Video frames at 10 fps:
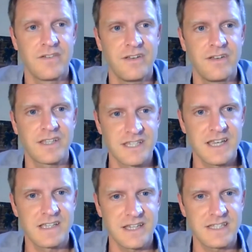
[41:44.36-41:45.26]
as I
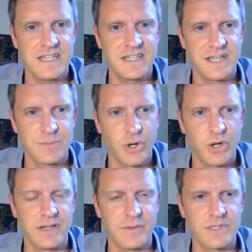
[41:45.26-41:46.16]
say, as that teenage
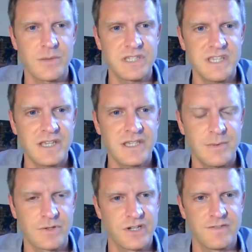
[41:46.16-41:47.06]
boy, and I was obsessed
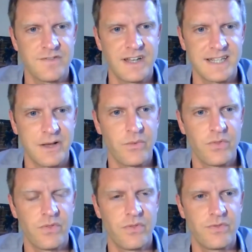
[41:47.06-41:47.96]
about trying to find out
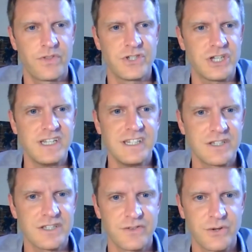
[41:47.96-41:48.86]
the
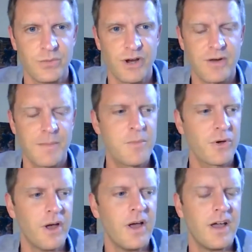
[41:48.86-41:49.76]
genius of Kubrick. I
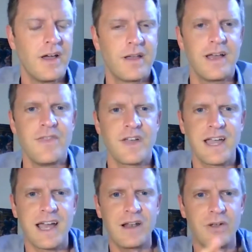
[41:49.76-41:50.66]
remember, like, in the
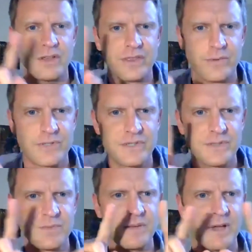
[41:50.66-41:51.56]
catalogue, there was
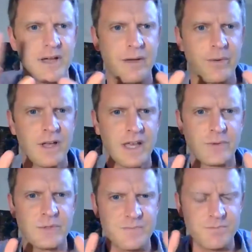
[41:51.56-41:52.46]
something about how there
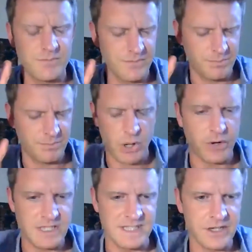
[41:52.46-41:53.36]
was this
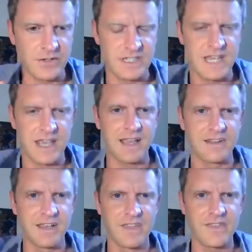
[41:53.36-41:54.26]
box and it
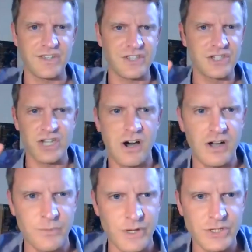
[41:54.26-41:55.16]
contained this
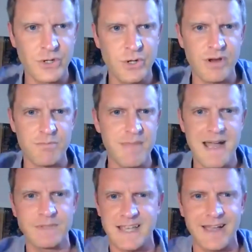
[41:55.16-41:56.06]
chart in which Kubrick
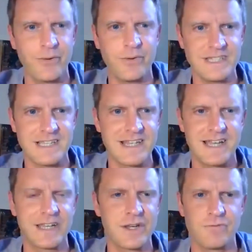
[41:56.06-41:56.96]
mapped out his
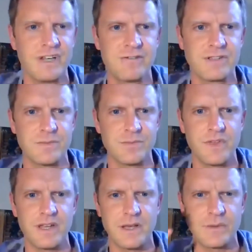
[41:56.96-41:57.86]
entire career or
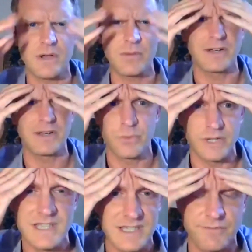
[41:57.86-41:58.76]
something. I was like, oh my God, what
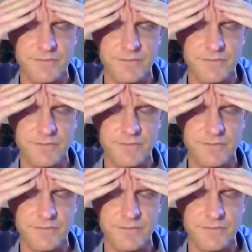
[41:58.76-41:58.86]
is this? I've got